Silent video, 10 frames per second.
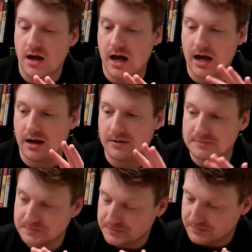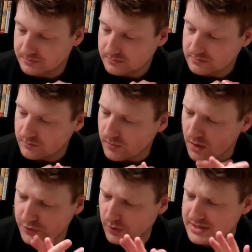
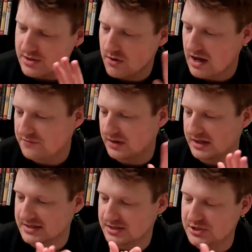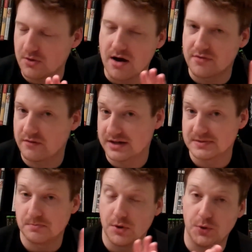The only song I've really listened to off of it is
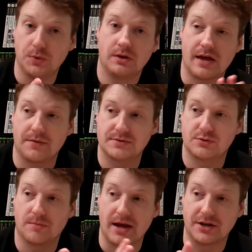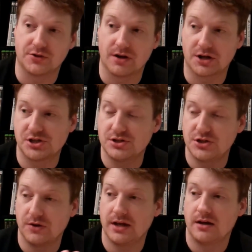Moon. That was sort of my introduction
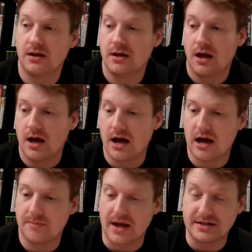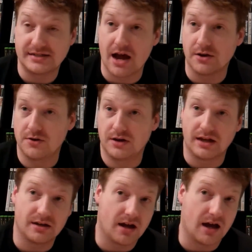to it. I just downloaded
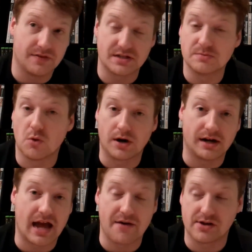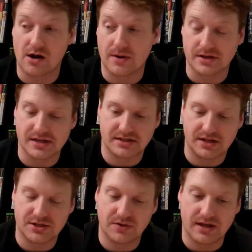it this morning and haven't got around to
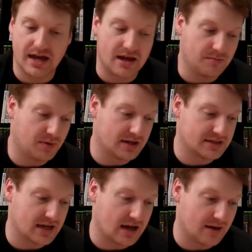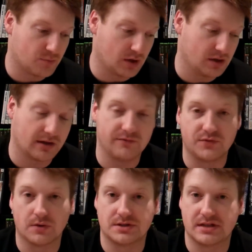listening to it yet, but I'm really looking
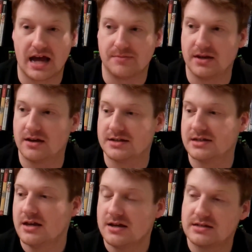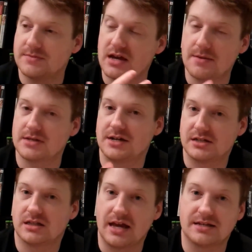forward to that because sometimes I
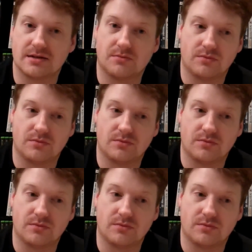just like some,